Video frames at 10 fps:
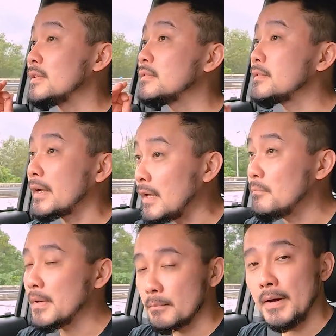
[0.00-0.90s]
the
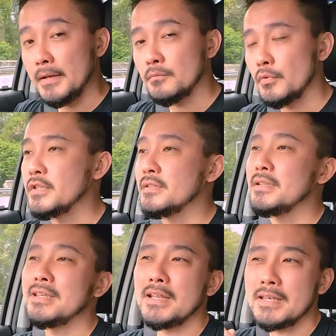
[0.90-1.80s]
second big butt, which is
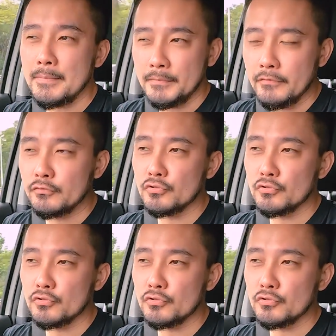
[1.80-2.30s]
the adaptive